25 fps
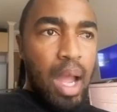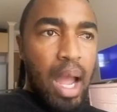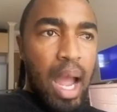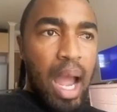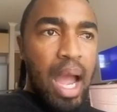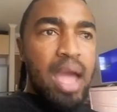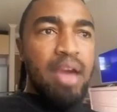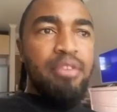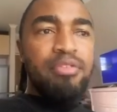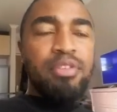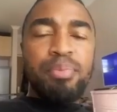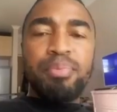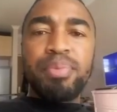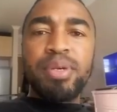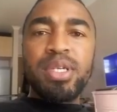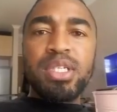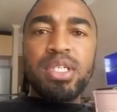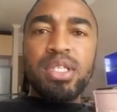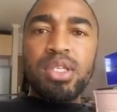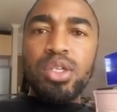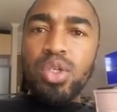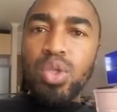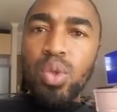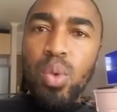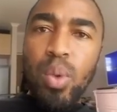I have a
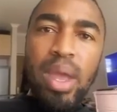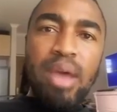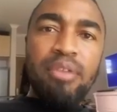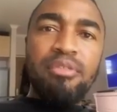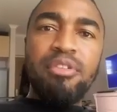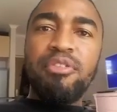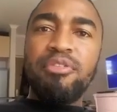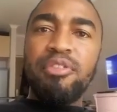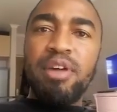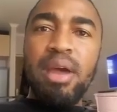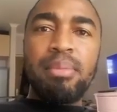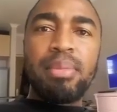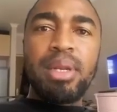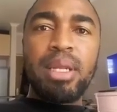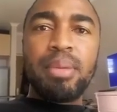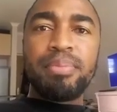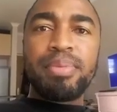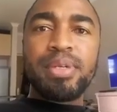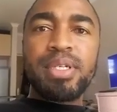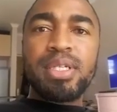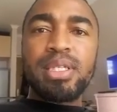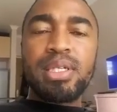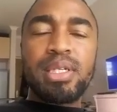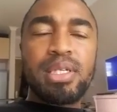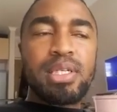business, or we have a family
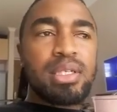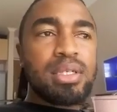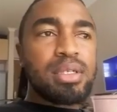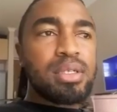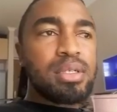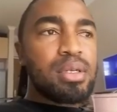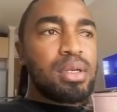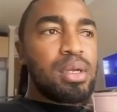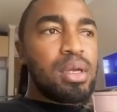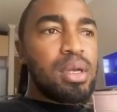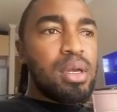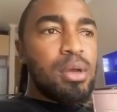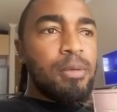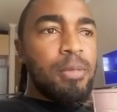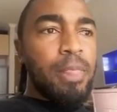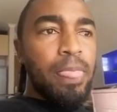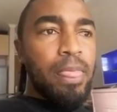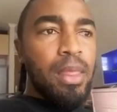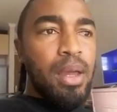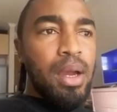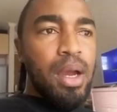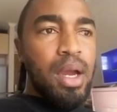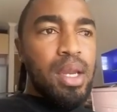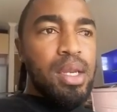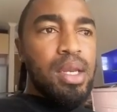business.
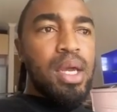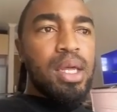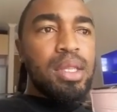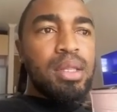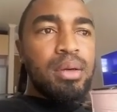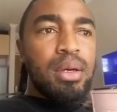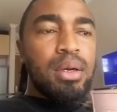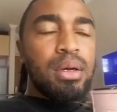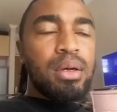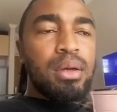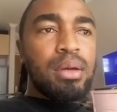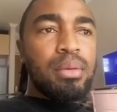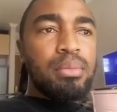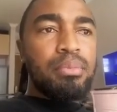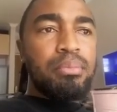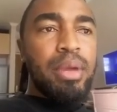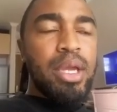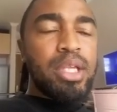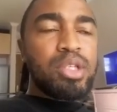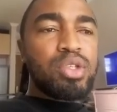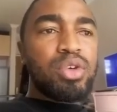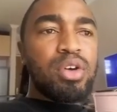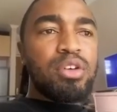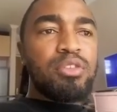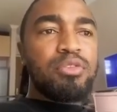Another
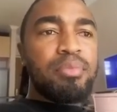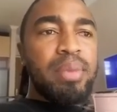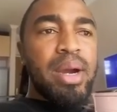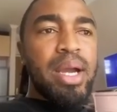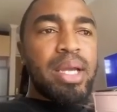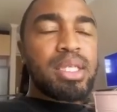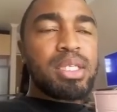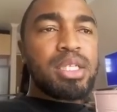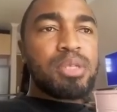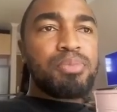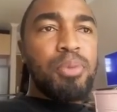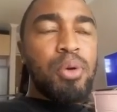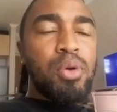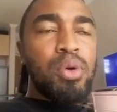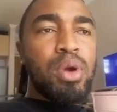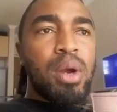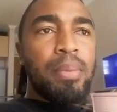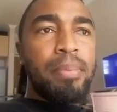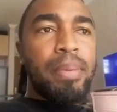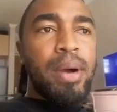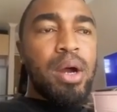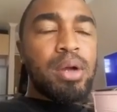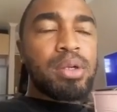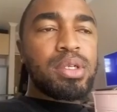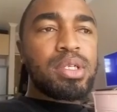mentor of mine spoke
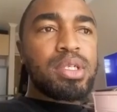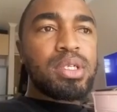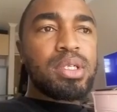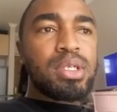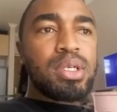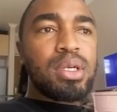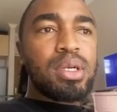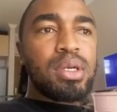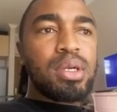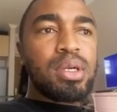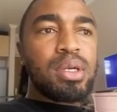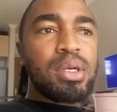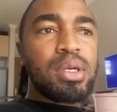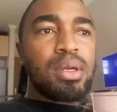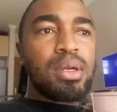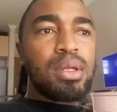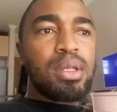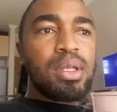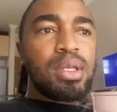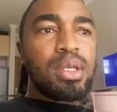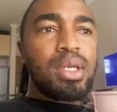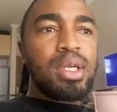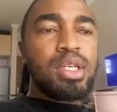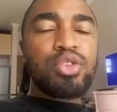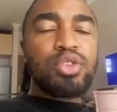about,
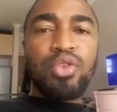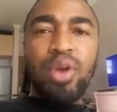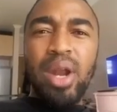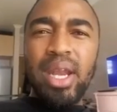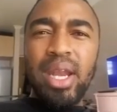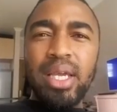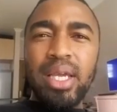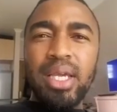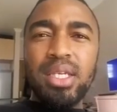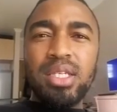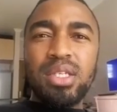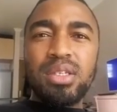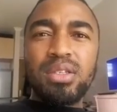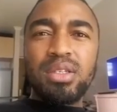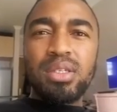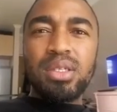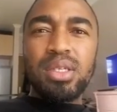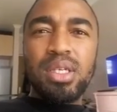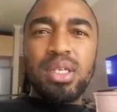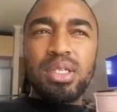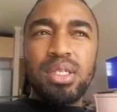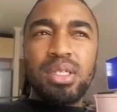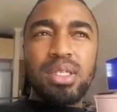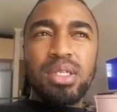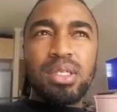he's running
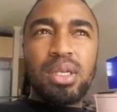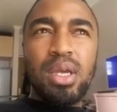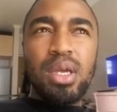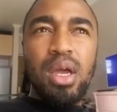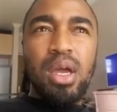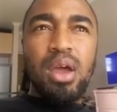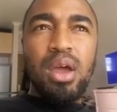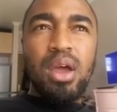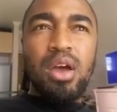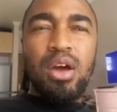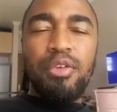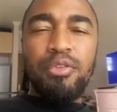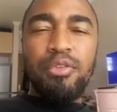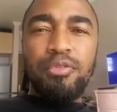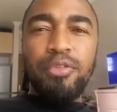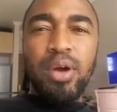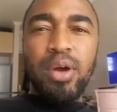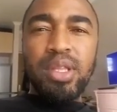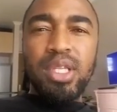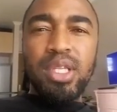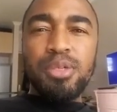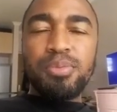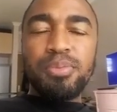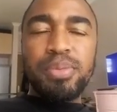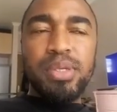his
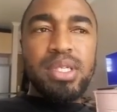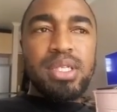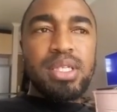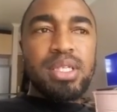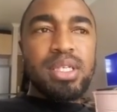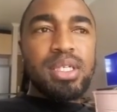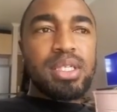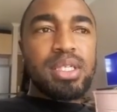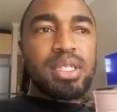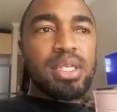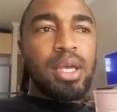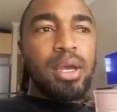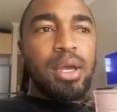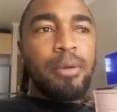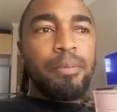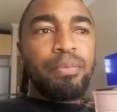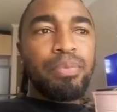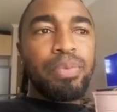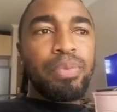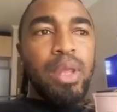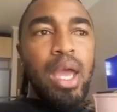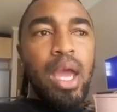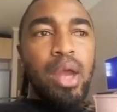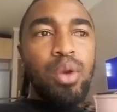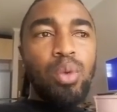father's business,
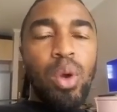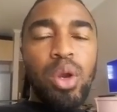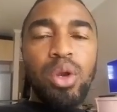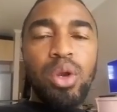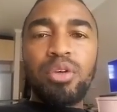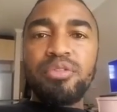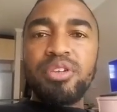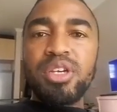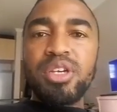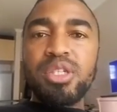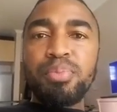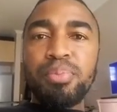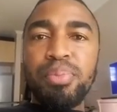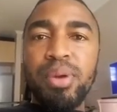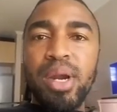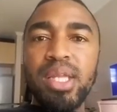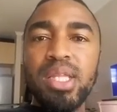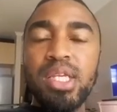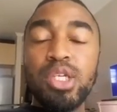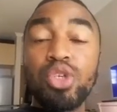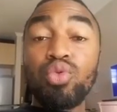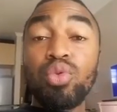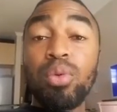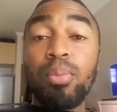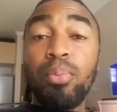and one of his
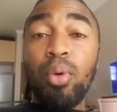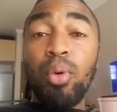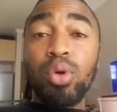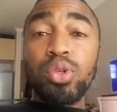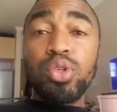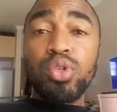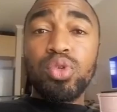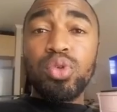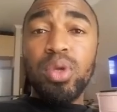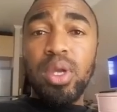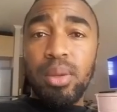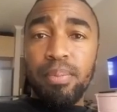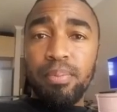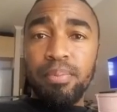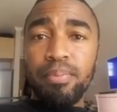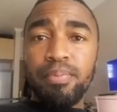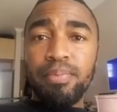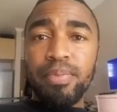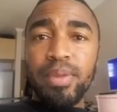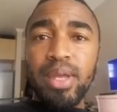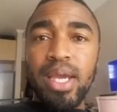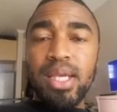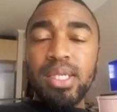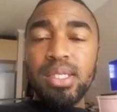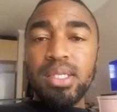brothers reports to him
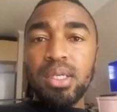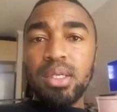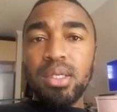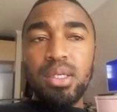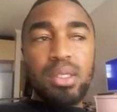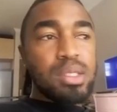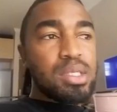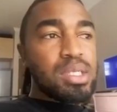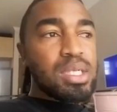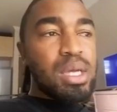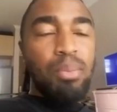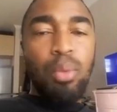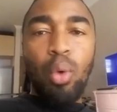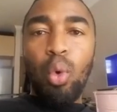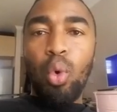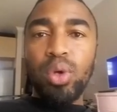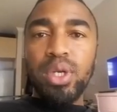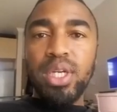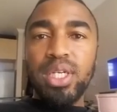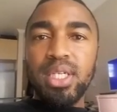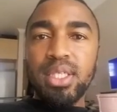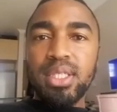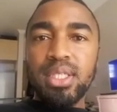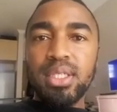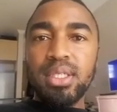as a
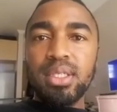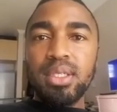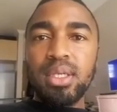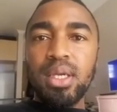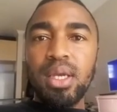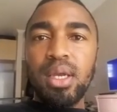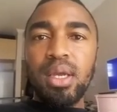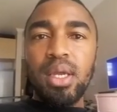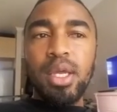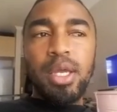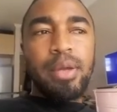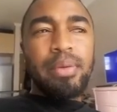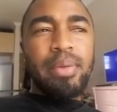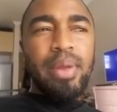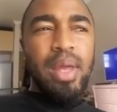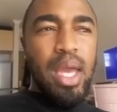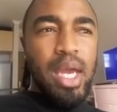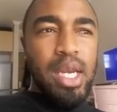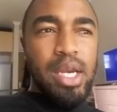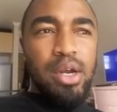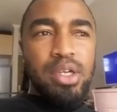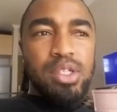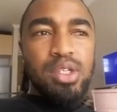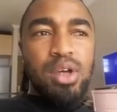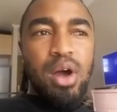subordinate.
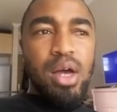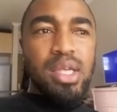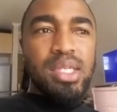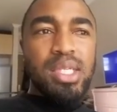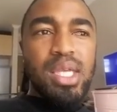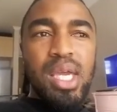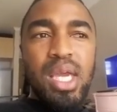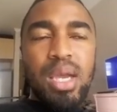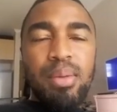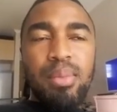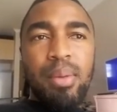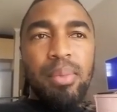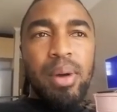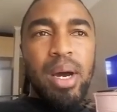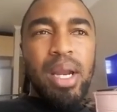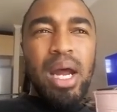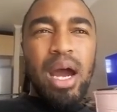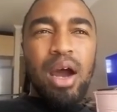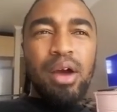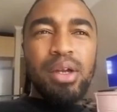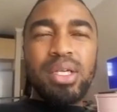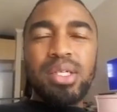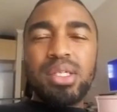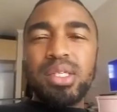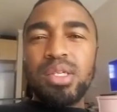And I was asking him about
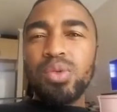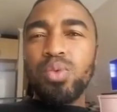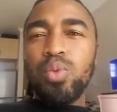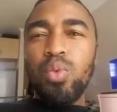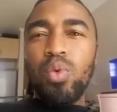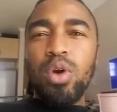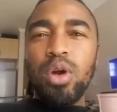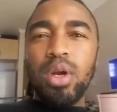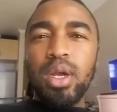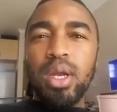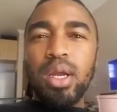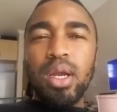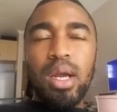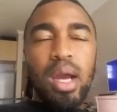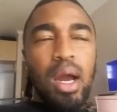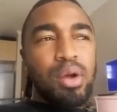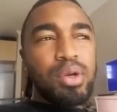how does this work?